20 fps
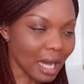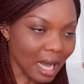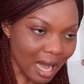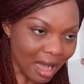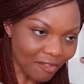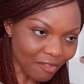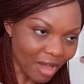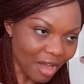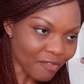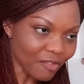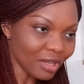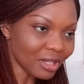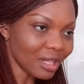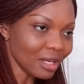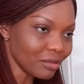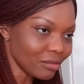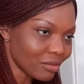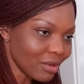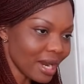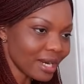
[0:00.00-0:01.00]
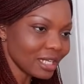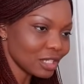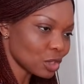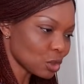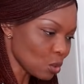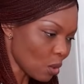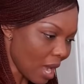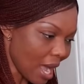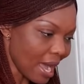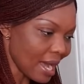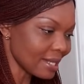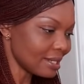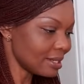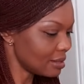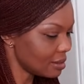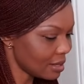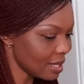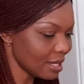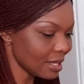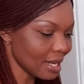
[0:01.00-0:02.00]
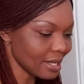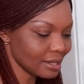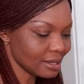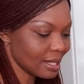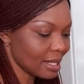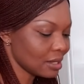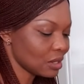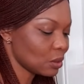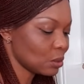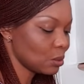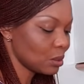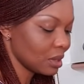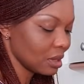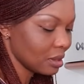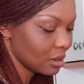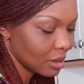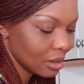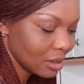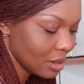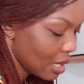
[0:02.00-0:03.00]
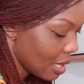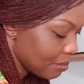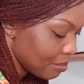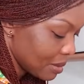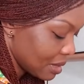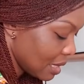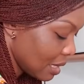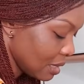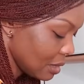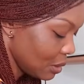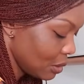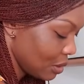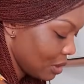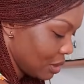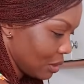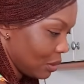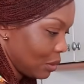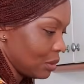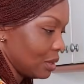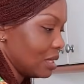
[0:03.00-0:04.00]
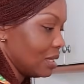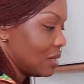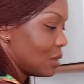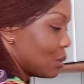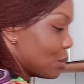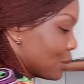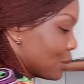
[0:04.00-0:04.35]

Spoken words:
have everything ready to add, then I start cooking. I'm telling you the honest